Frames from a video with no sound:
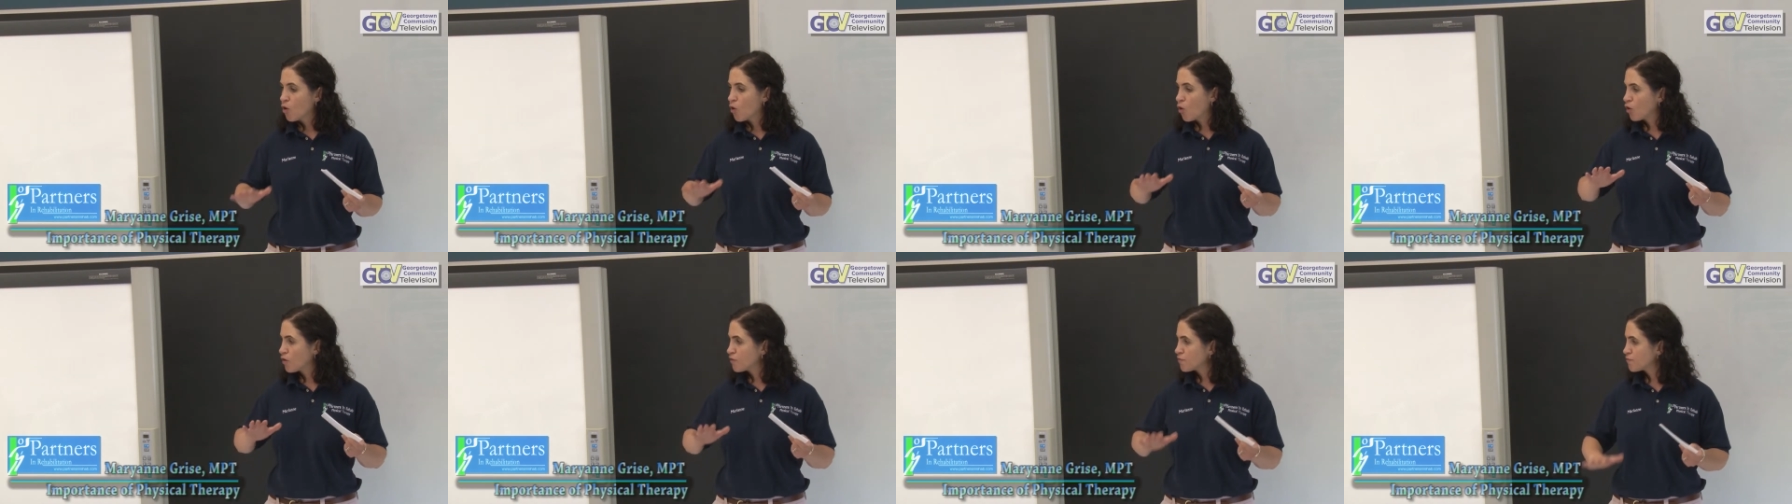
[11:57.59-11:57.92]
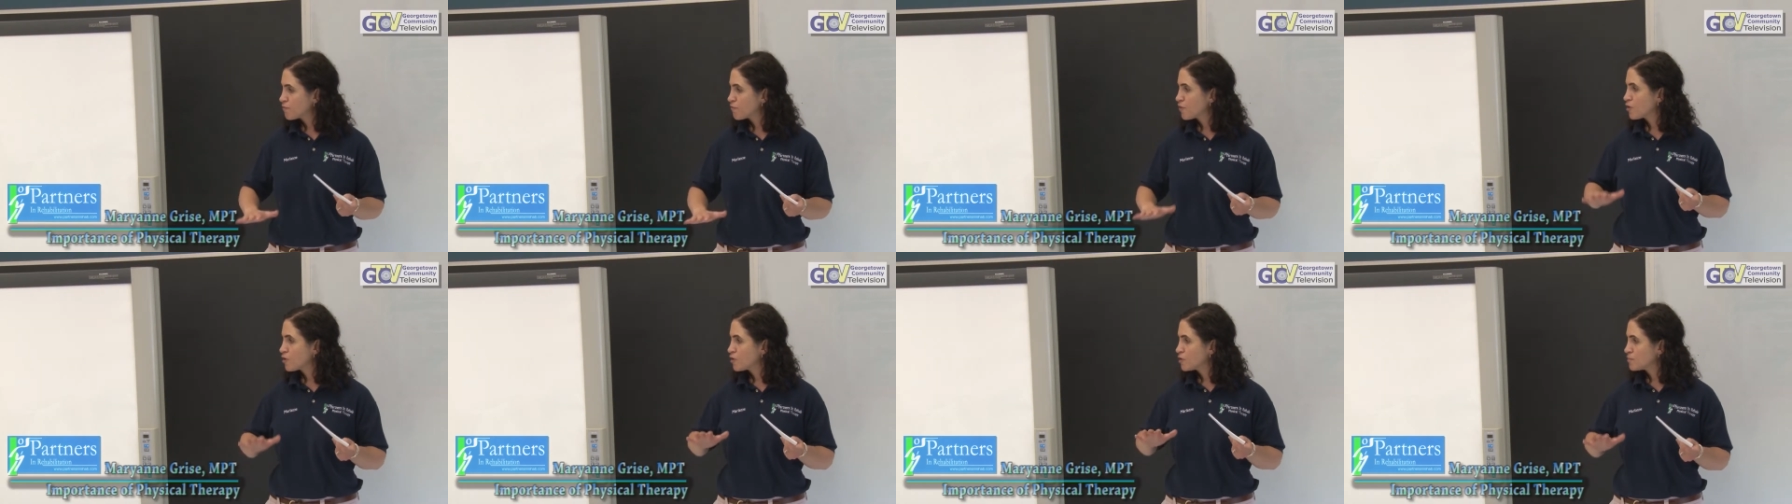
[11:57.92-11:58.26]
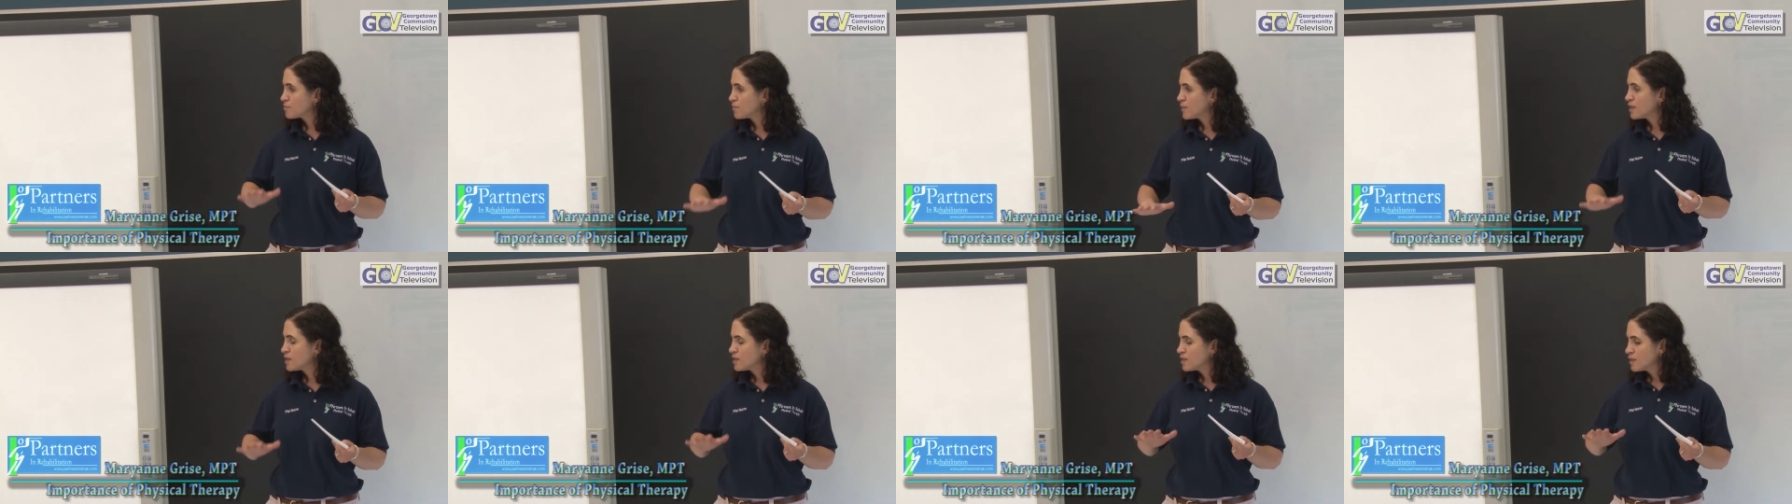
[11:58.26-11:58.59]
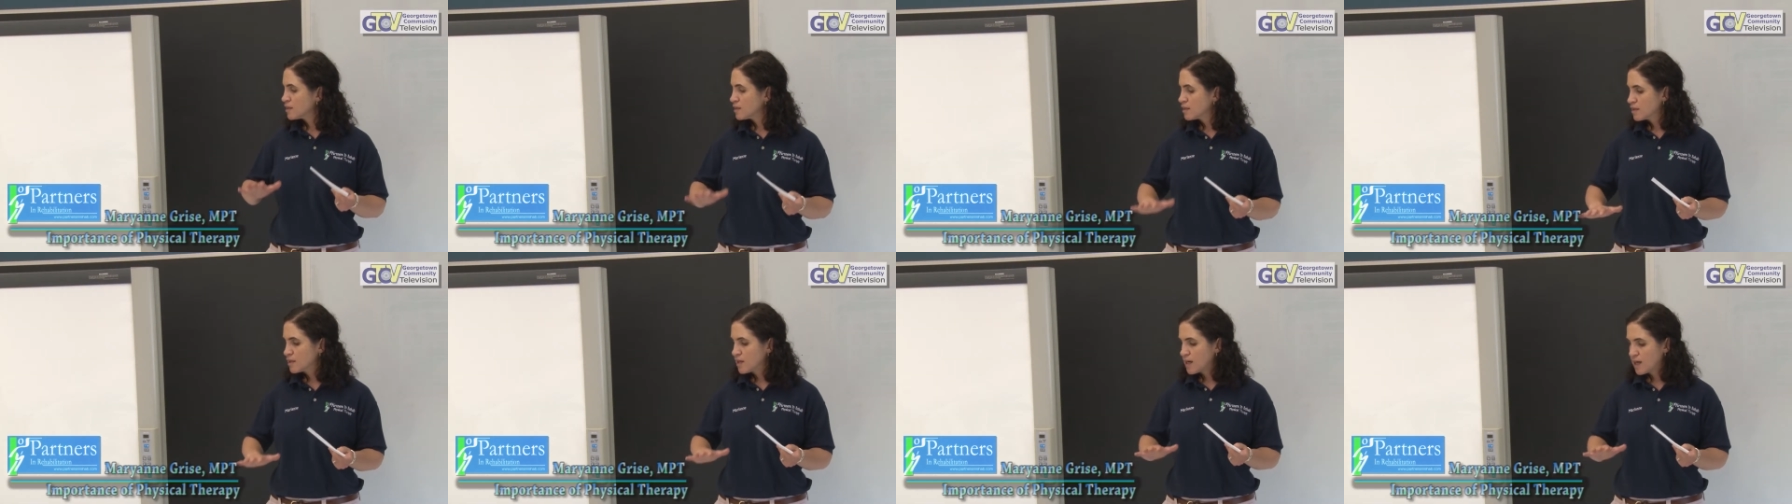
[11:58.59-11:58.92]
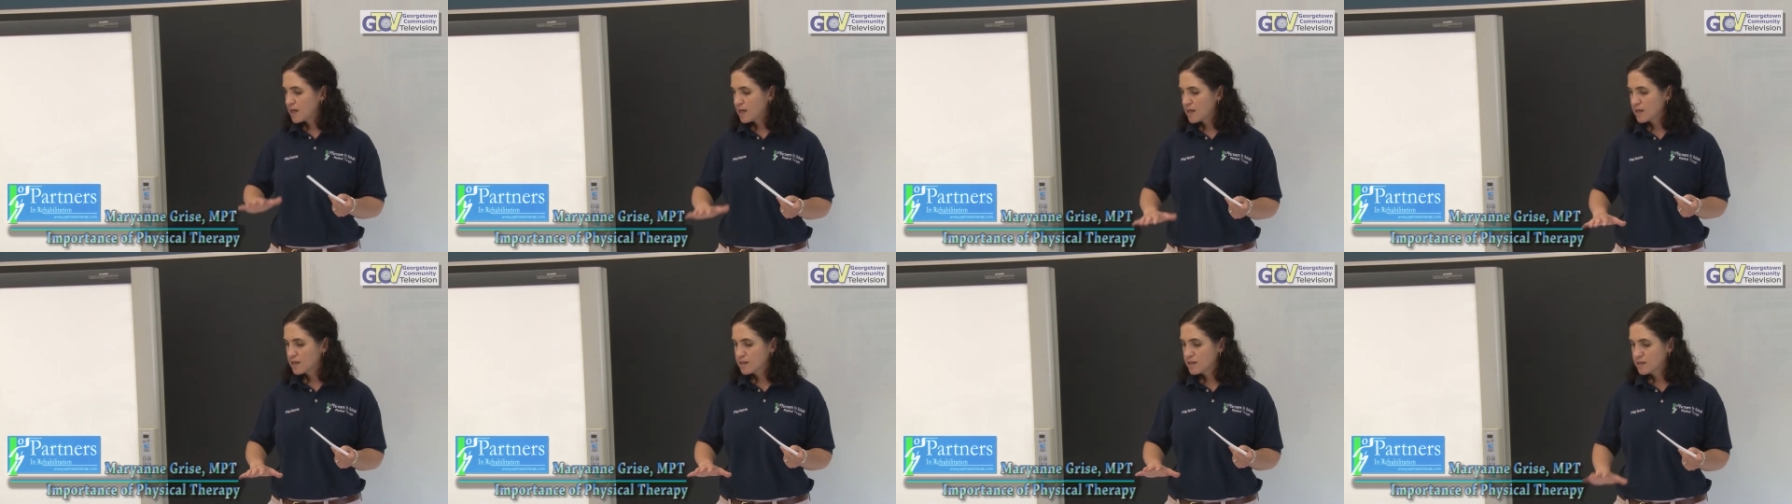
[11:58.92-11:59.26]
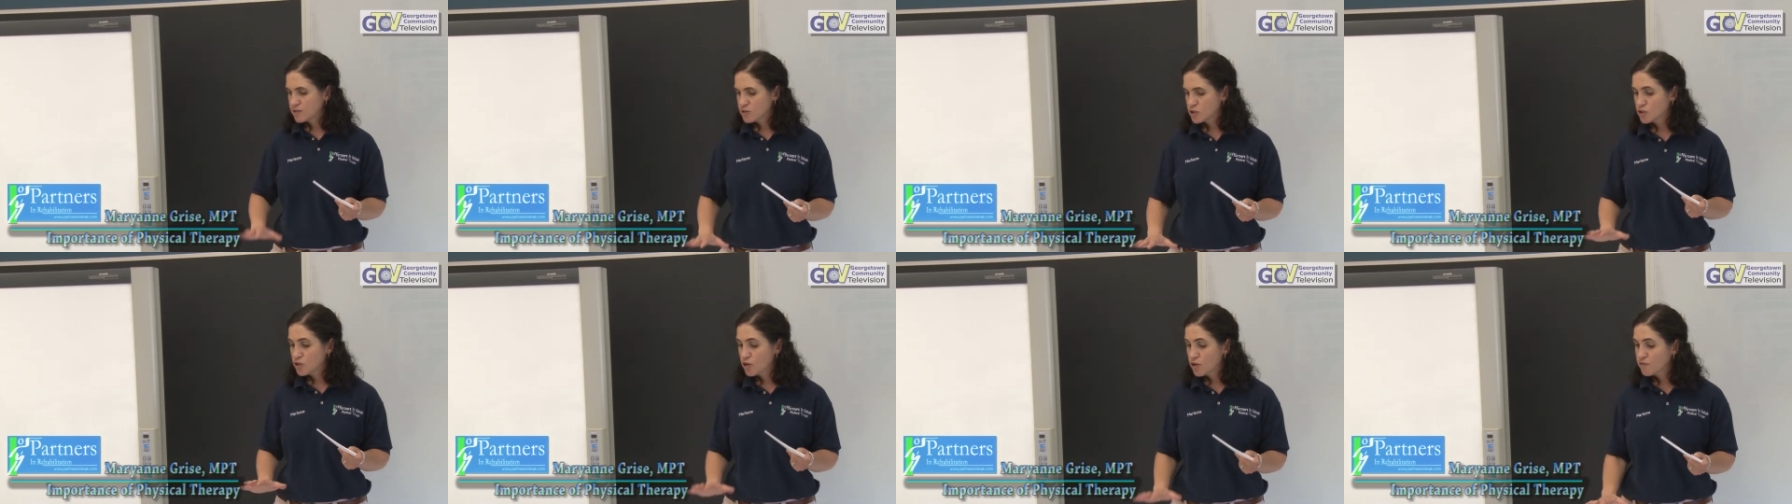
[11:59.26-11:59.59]
or firm
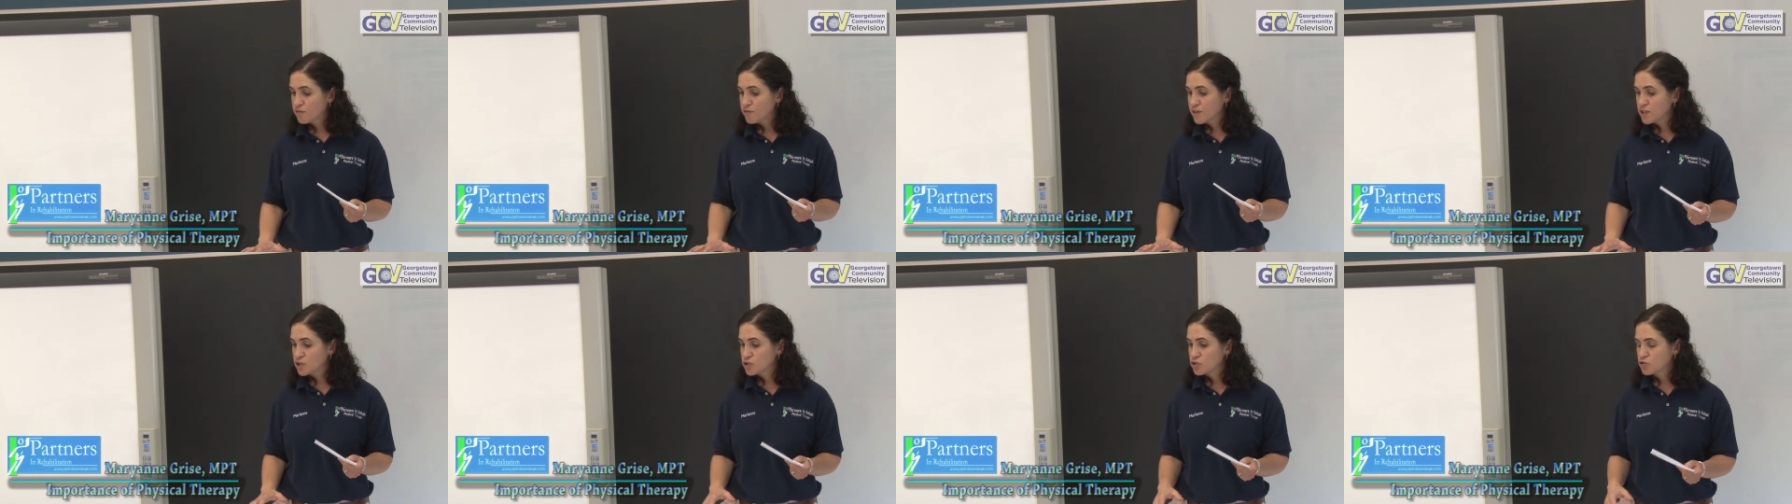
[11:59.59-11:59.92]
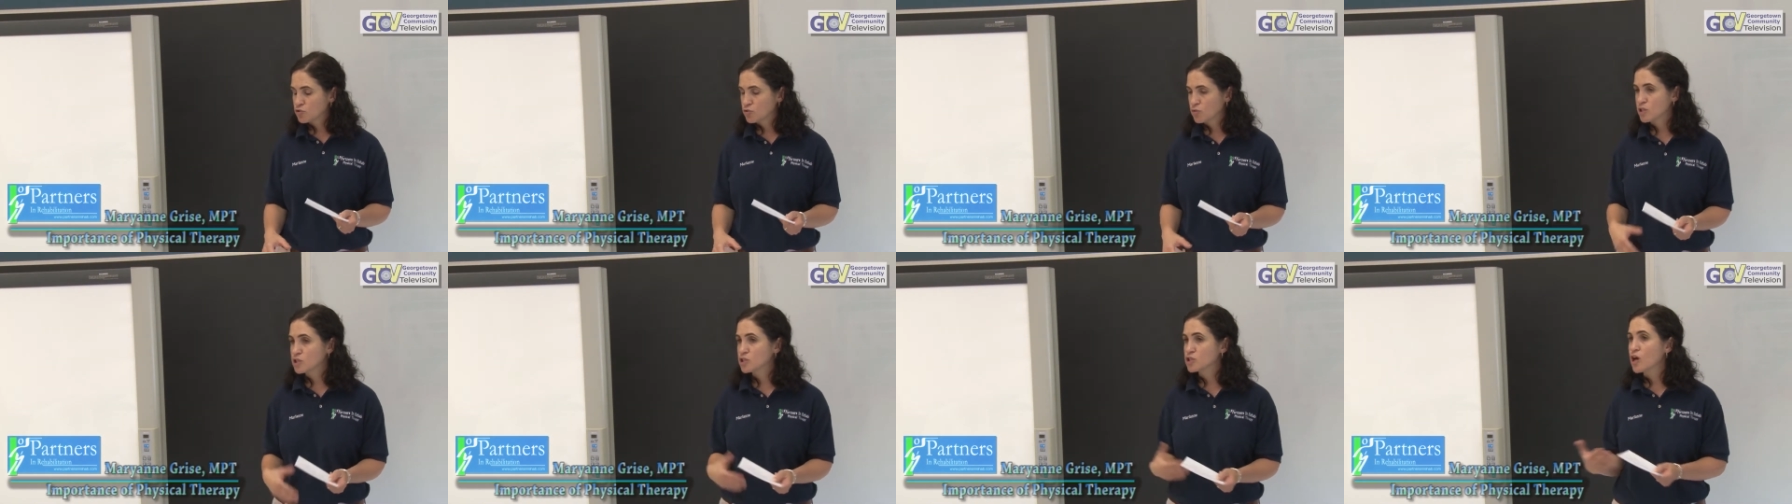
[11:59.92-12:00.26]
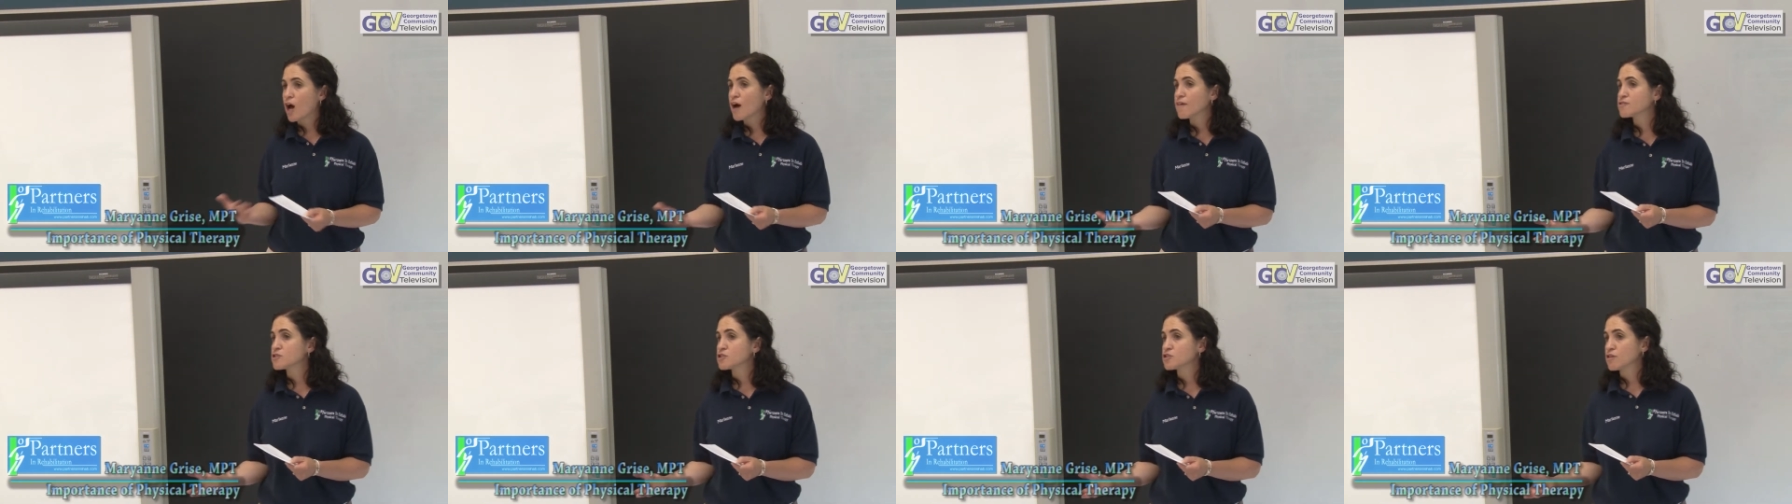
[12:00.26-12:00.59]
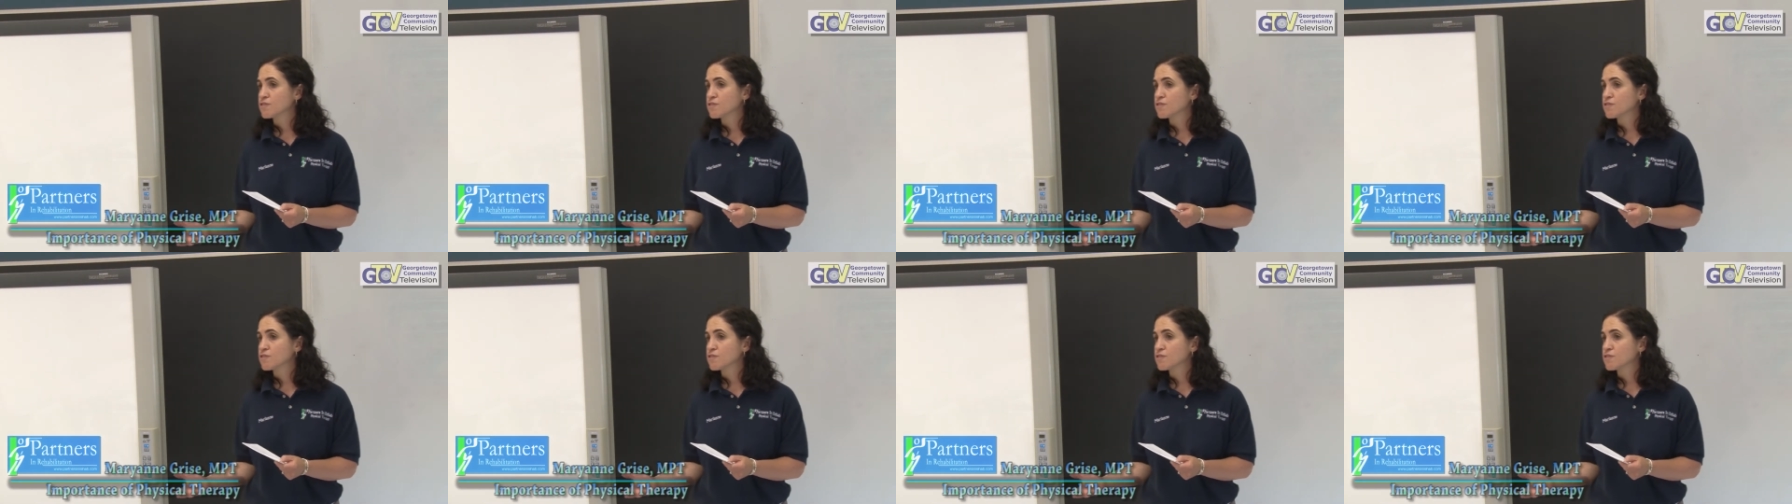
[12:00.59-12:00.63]
surface to a soft